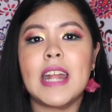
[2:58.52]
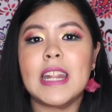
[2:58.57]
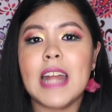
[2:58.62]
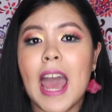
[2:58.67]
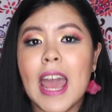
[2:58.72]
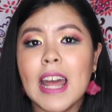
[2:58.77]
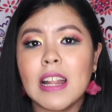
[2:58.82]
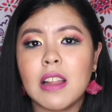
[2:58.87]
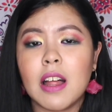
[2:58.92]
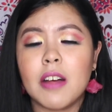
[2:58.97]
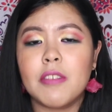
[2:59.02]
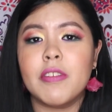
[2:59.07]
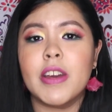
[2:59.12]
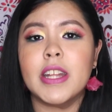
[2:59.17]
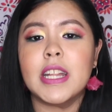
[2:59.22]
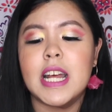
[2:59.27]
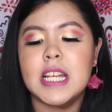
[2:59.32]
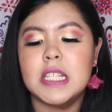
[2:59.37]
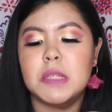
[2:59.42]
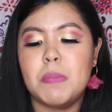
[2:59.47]
and I love
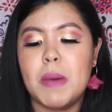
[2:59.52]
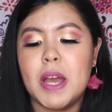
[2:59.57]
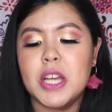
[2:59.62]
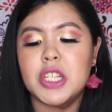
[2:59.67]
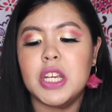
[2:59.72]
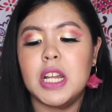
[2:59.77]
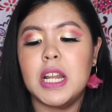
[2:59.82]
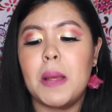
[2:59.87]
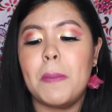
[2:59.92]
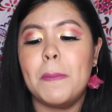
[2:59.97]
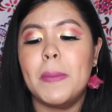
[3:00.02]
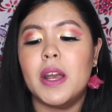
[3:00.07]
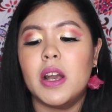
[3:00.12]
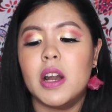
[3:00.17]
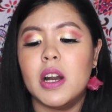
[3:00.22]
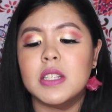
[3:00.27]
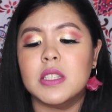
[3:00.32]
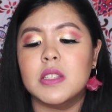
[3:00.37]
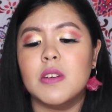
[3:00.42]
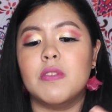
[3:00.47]
it especially because